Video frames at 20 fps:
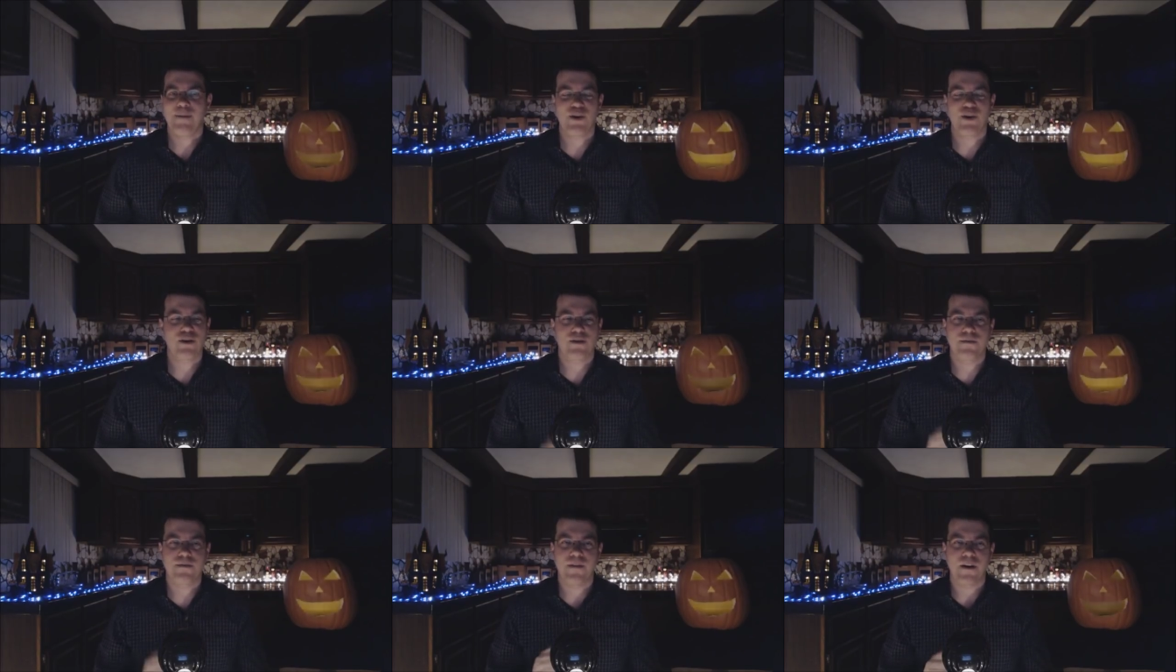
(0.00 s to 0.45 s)

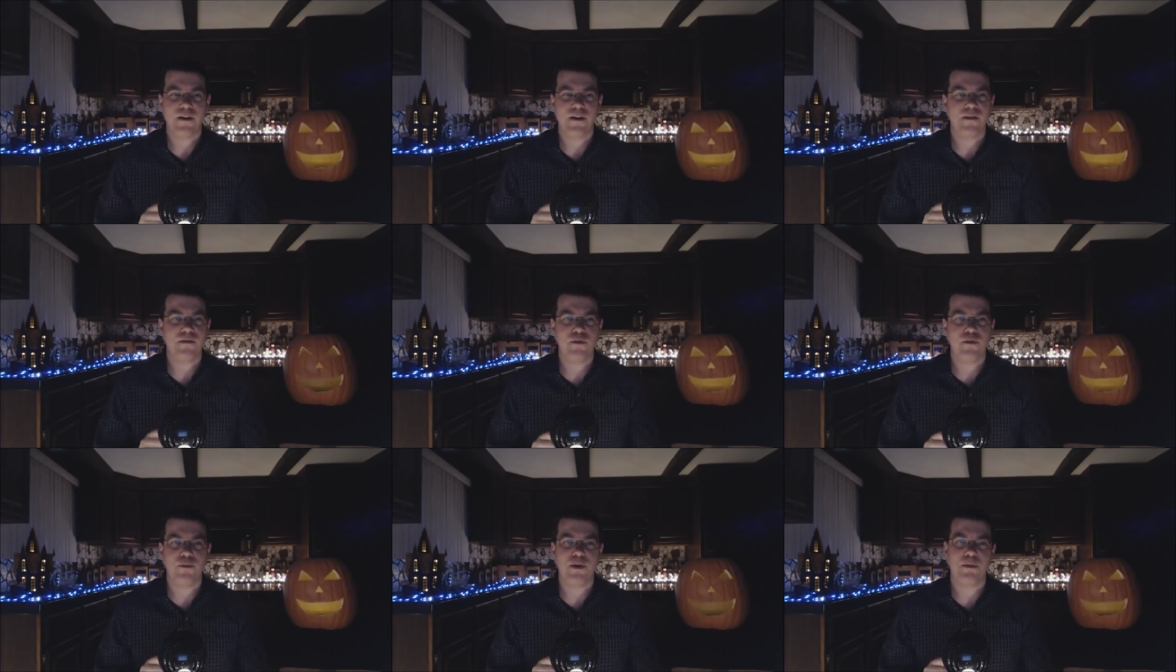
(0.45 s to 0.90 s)
because
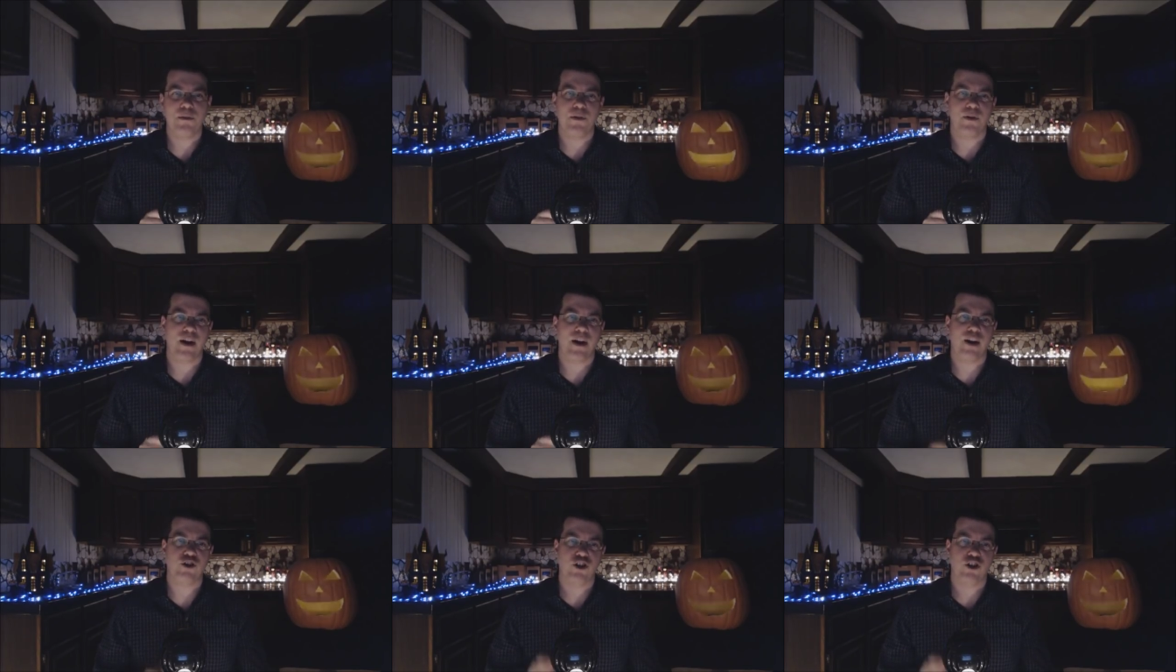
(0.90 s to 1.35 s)
very few
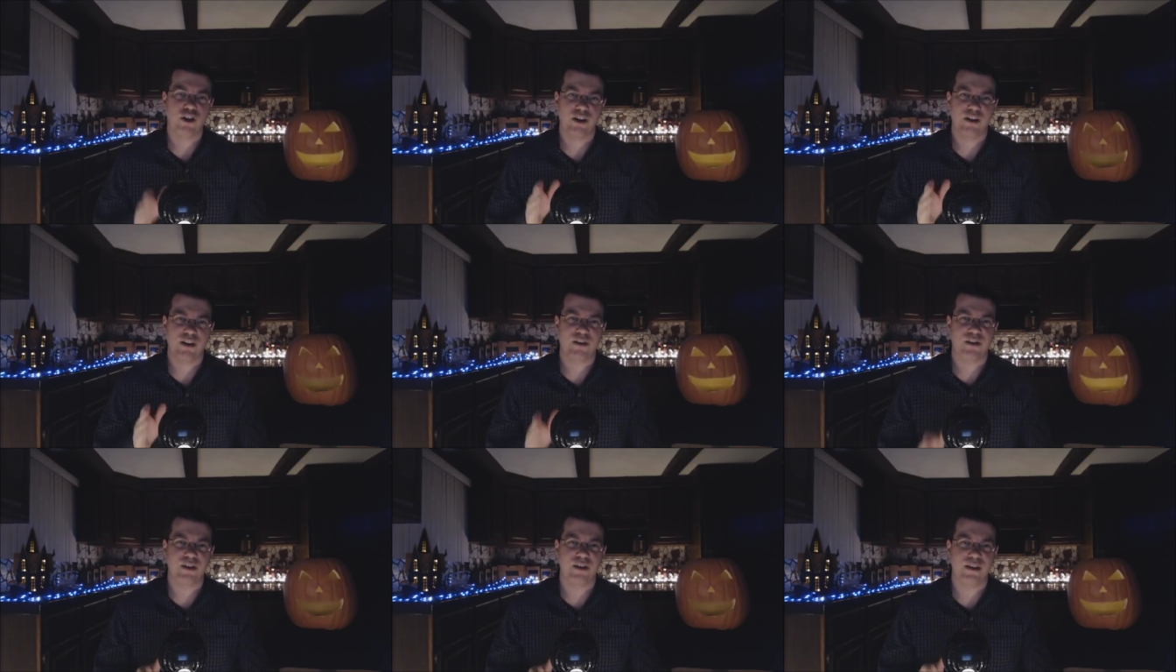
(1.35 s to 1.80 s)
people are actually
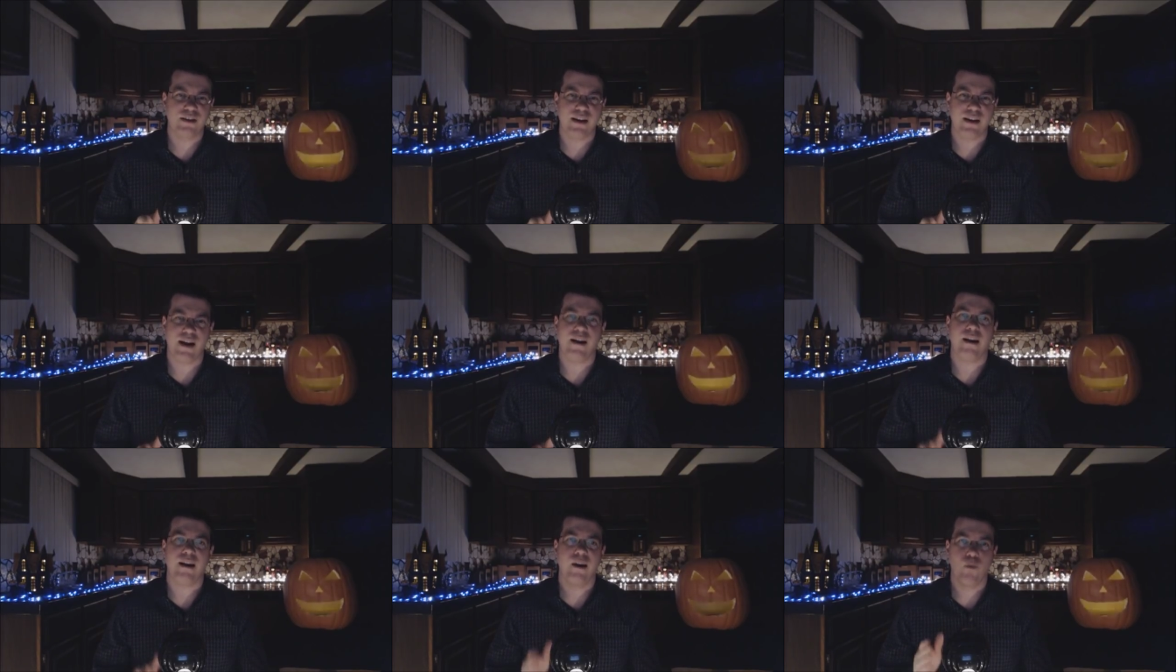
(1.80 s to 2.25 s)
going to
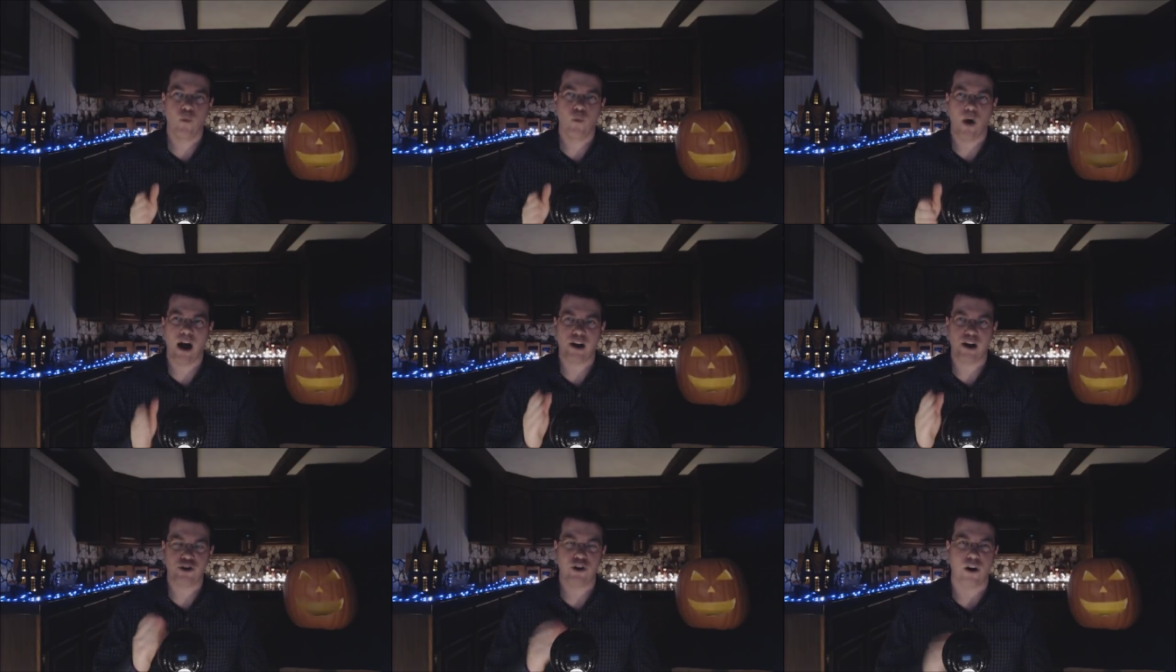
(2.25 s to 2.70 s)
sit down
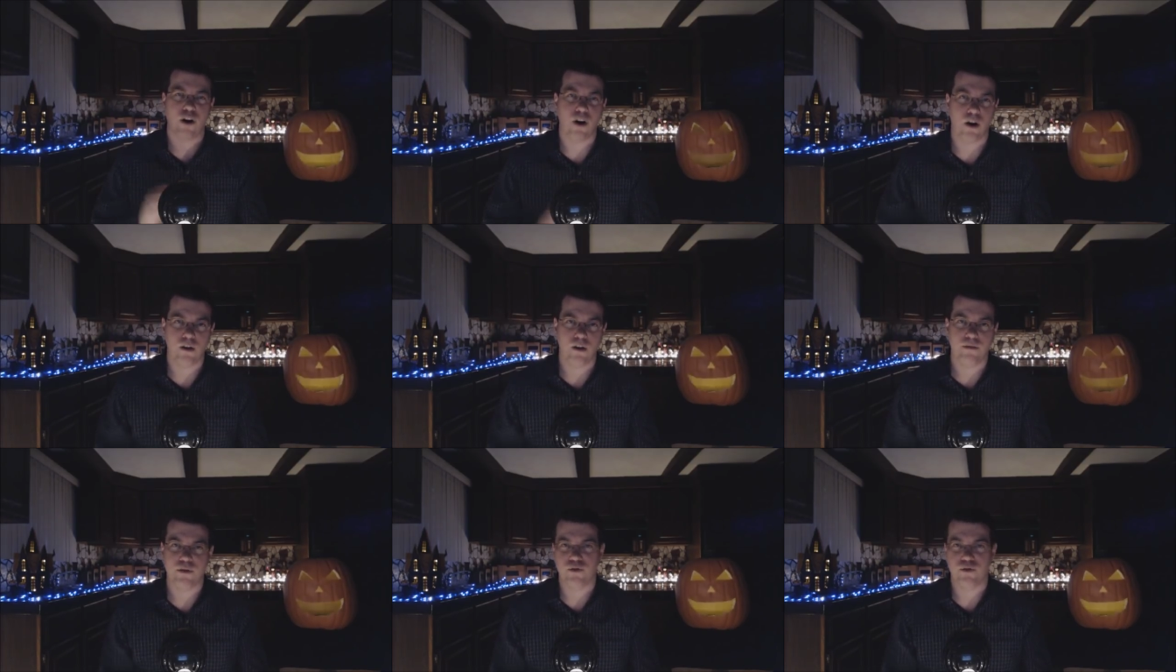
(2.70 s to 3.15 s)
and watch
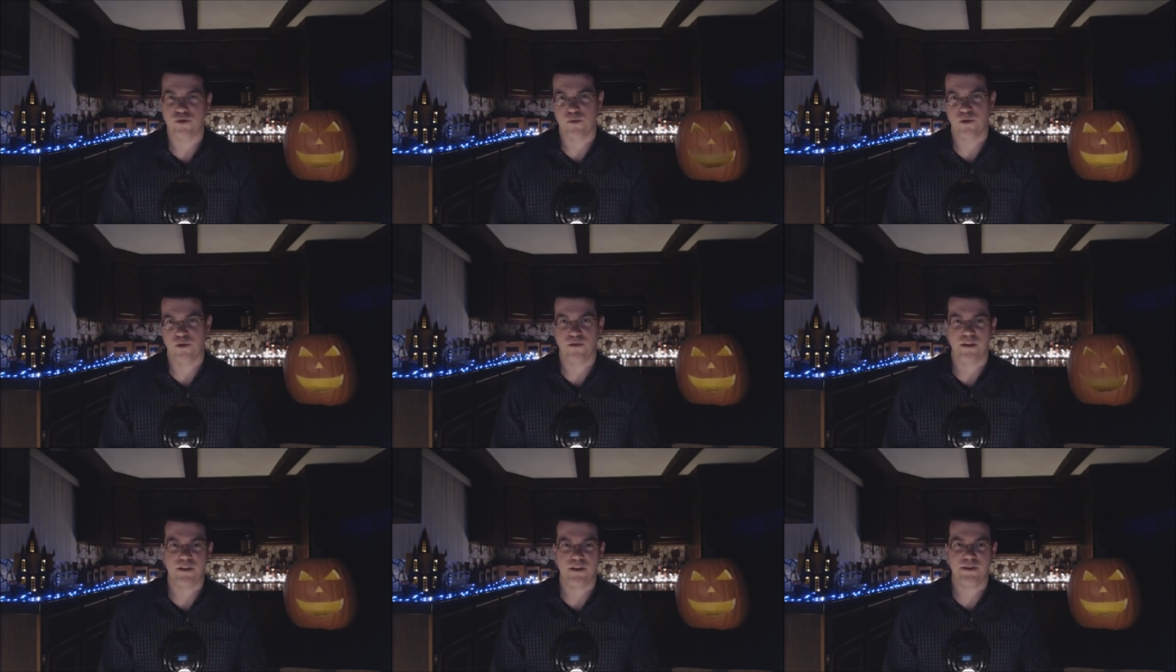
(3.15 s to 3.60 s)
all of
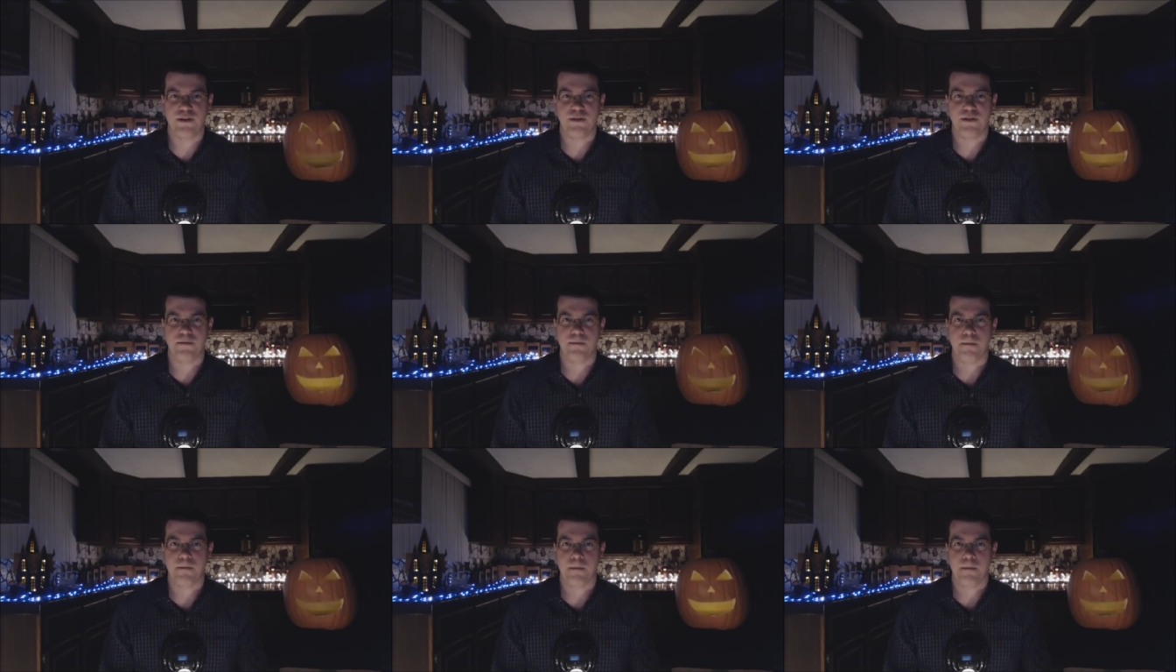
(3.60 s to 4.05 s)
those
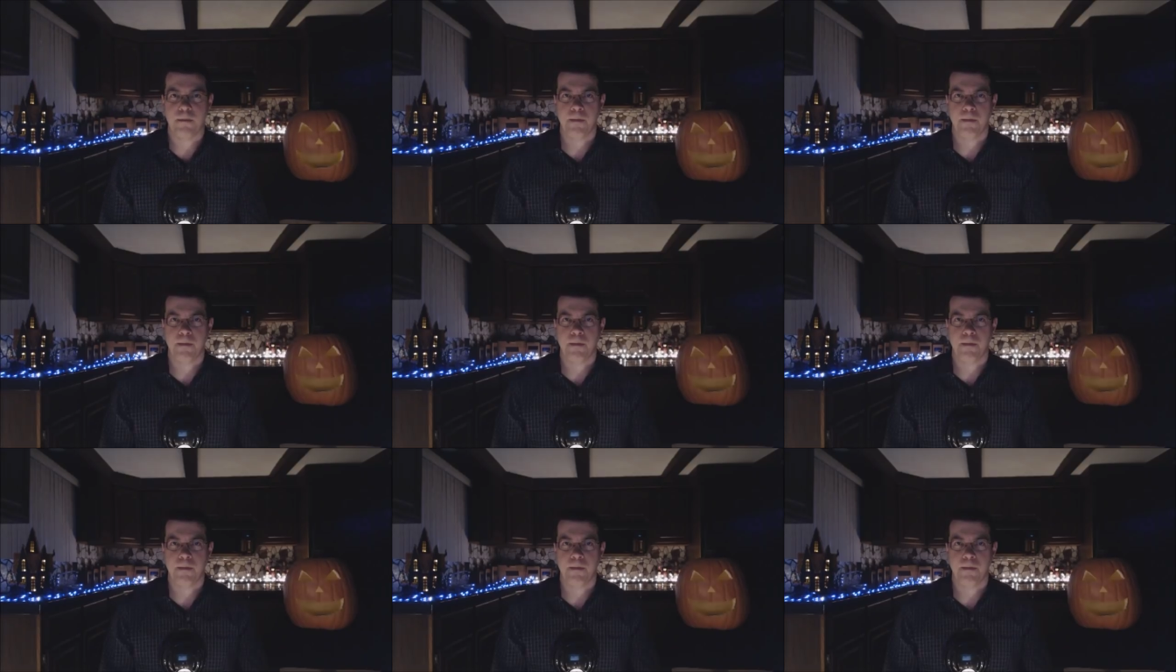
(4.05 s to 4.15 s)
movies.